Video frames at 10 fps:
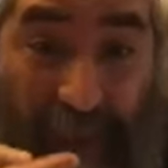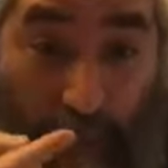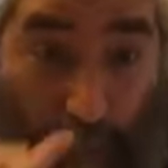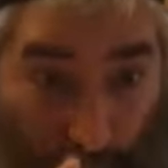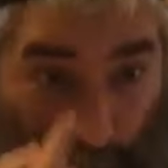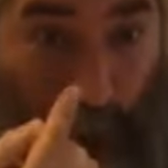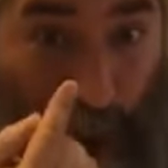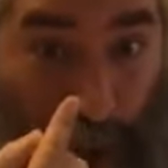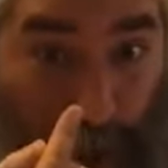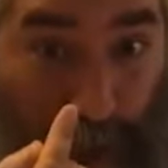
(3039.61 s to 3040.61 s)

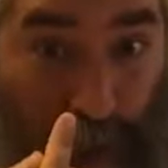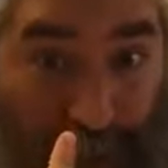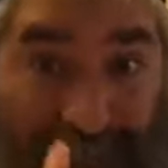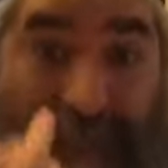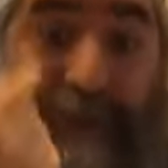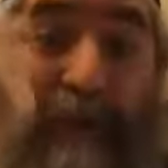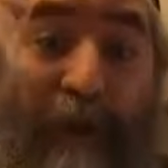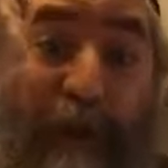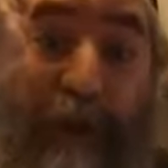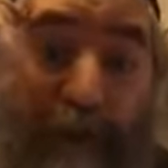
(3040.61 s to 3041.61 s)
work to get
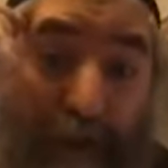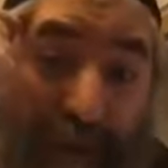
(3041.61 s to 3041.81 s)
to